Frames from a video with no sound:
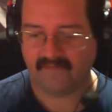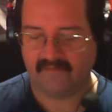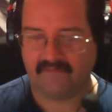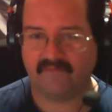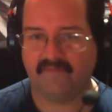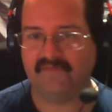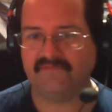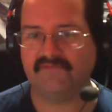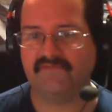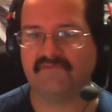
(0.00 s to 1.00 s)

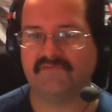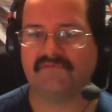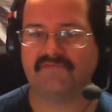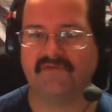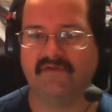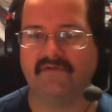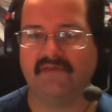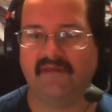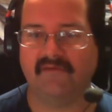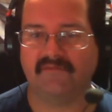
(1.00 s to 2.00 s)
This uses stun
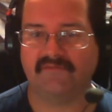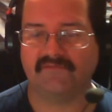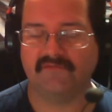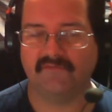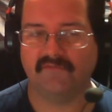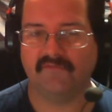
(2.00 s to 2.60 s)
counters to do the